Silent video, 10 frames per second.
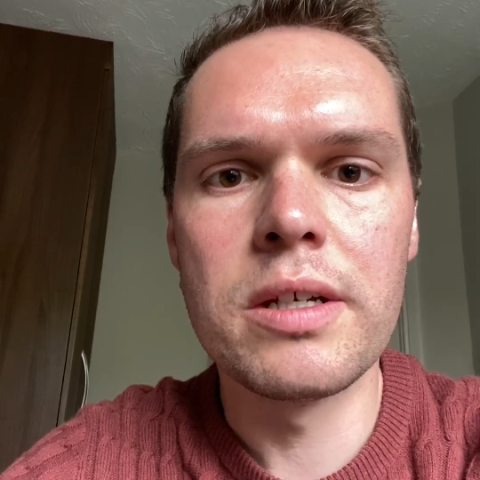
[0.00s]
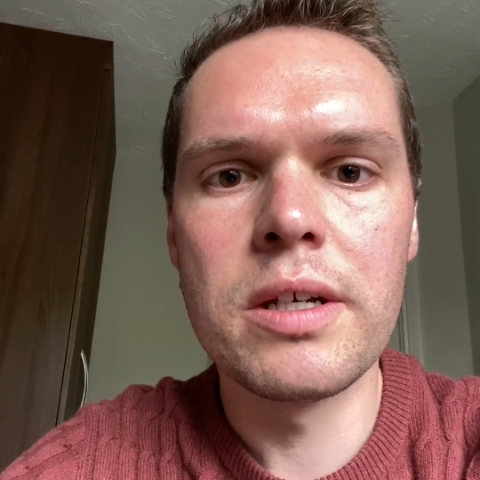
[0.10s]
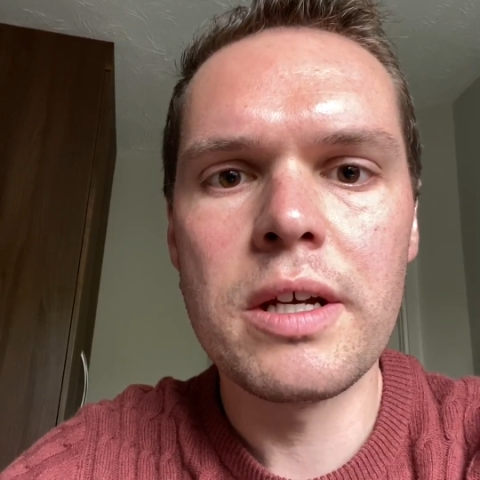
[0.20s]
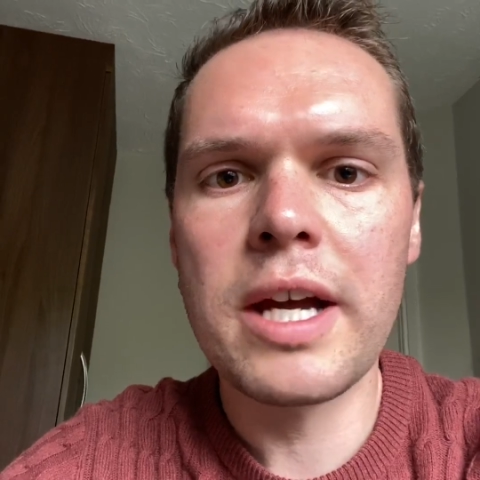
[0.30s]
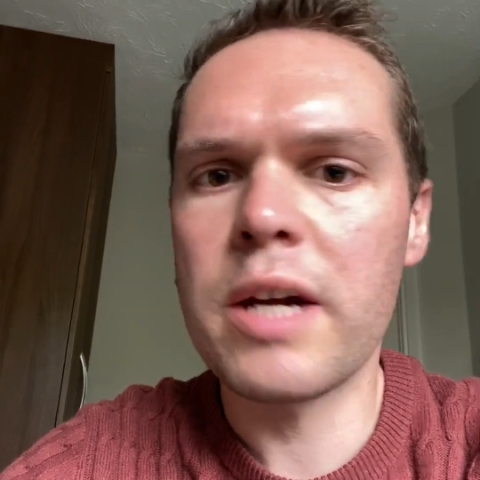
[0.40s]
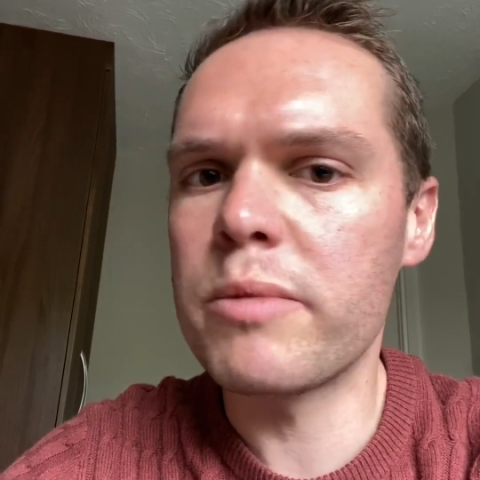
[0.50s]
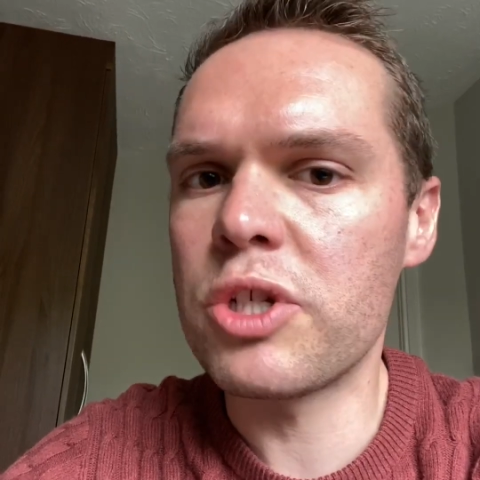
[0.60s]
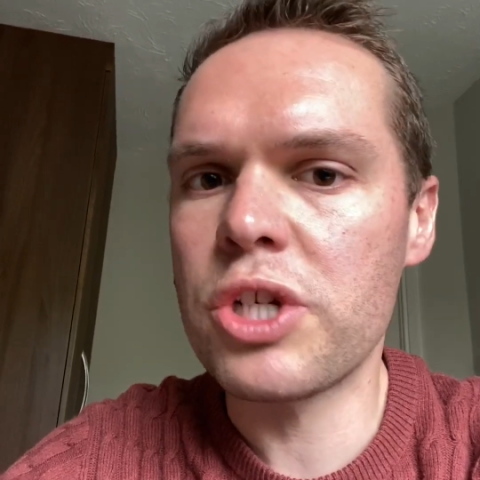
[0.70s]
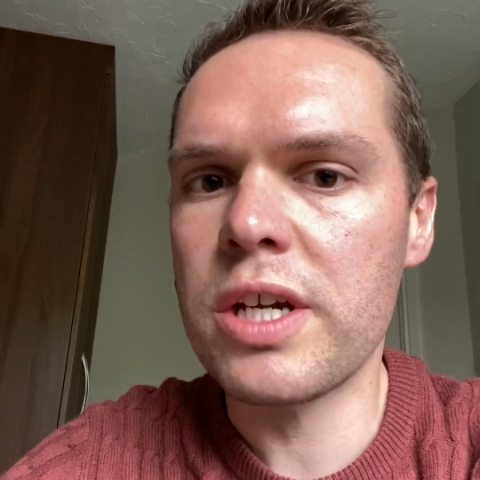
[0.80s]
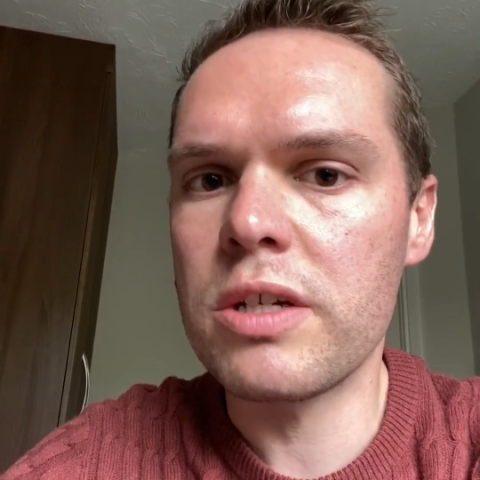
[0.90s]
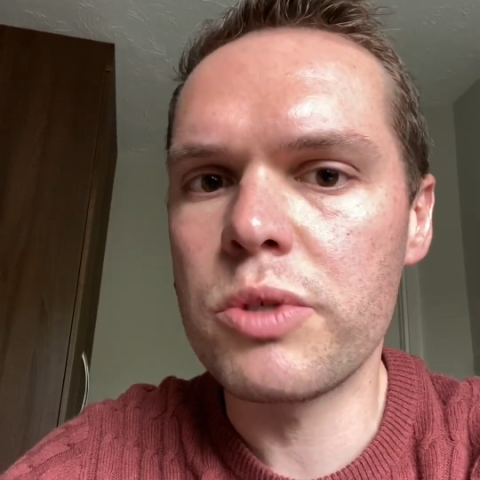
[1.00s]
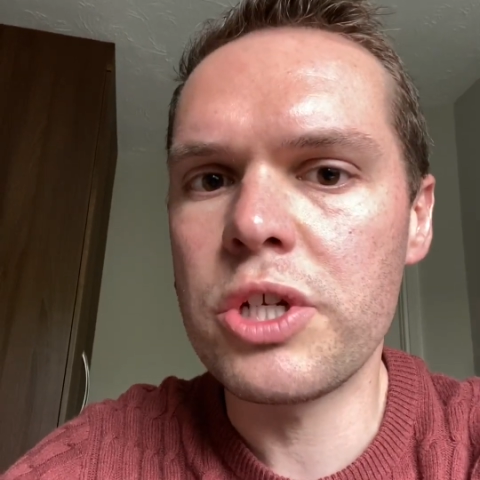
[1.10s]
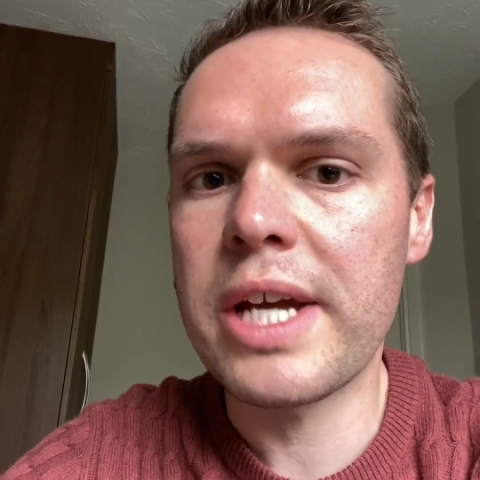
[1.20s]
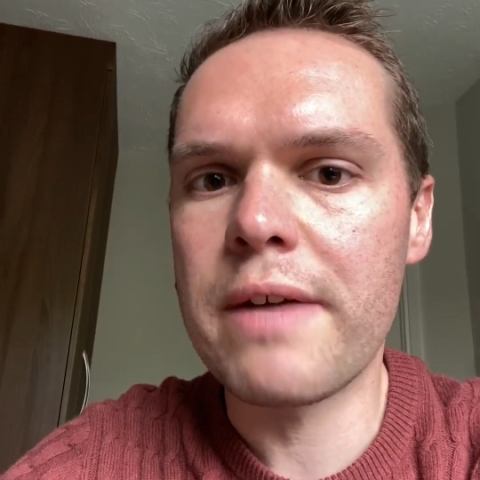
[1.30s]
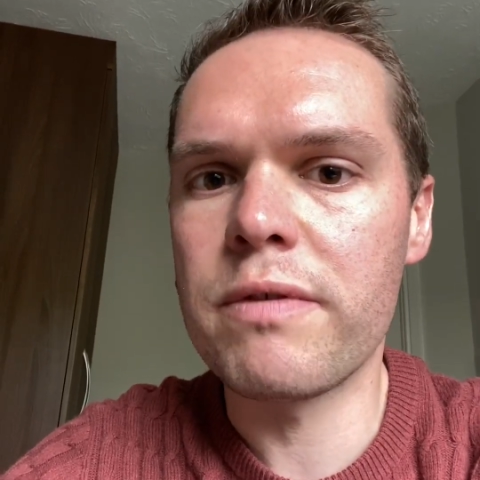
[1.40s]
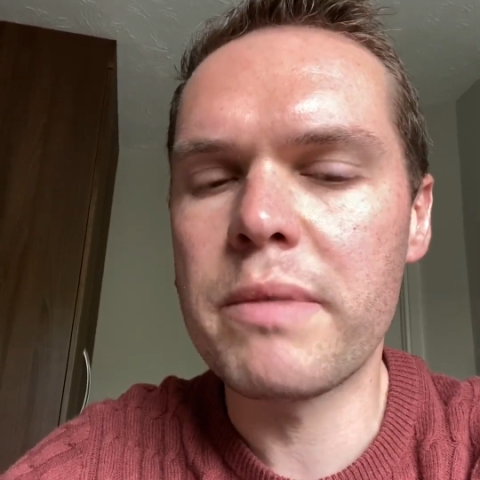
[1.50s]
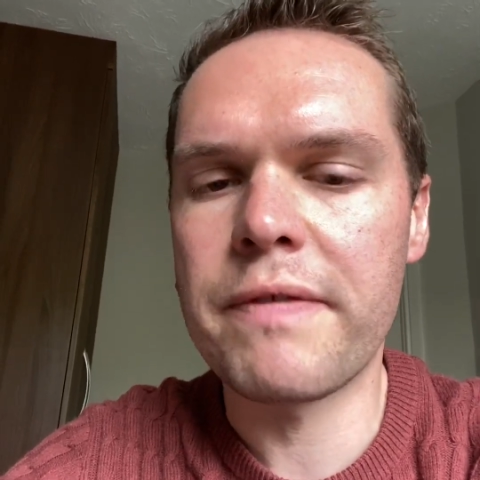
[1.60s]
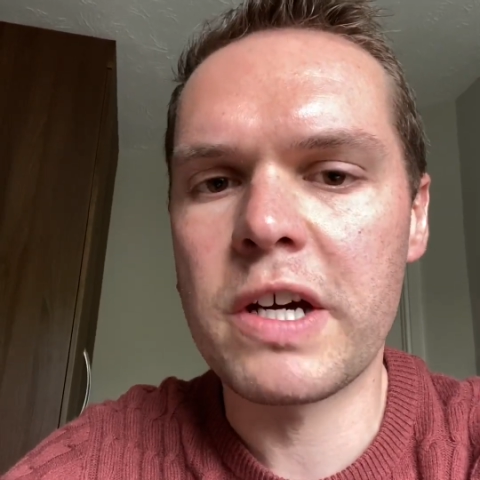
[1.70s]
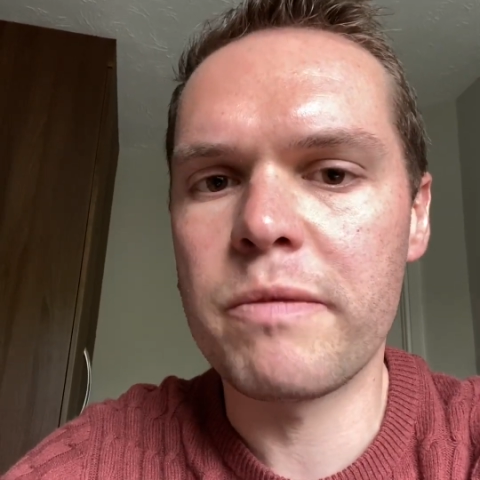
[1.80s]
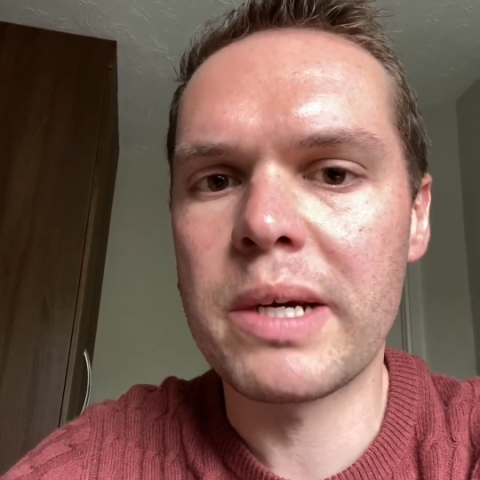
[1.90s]
How much change would you get from a
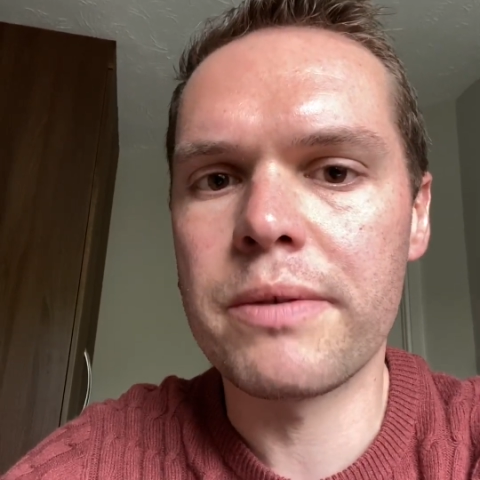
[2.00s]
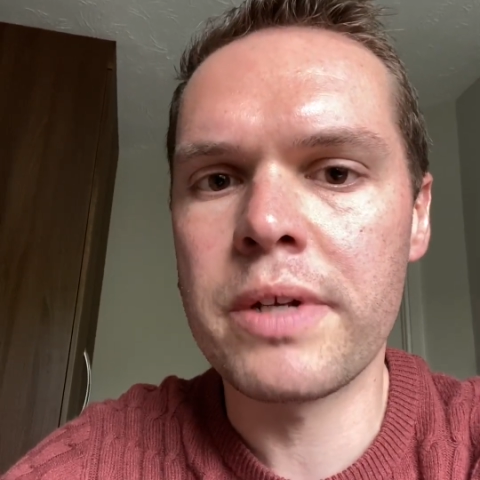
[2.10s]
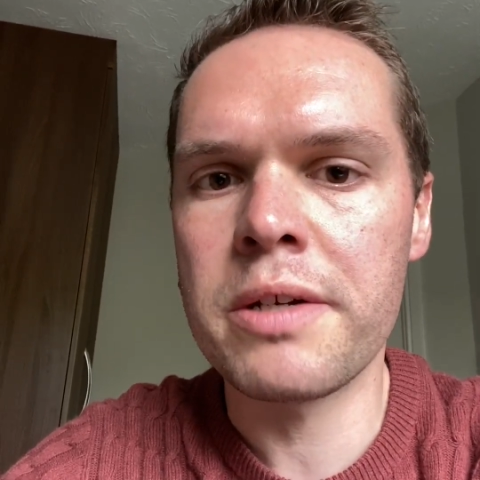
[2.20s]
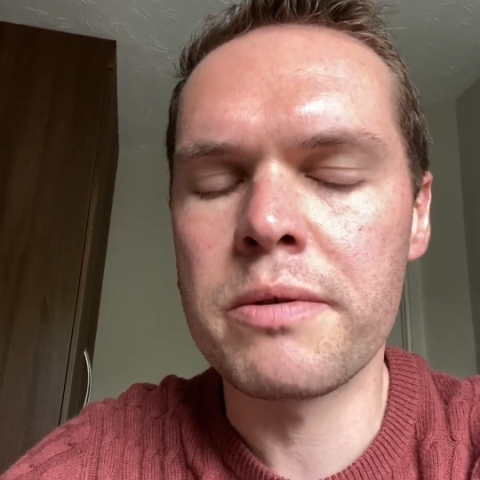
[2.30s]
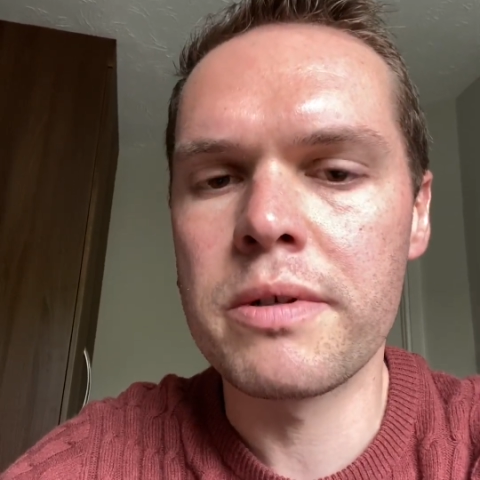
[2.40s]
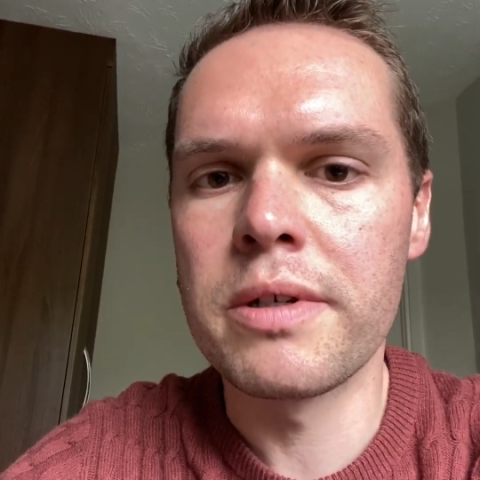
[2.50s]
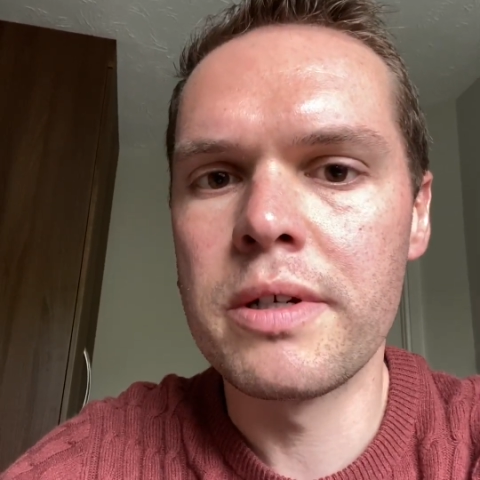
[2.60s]
£5 note?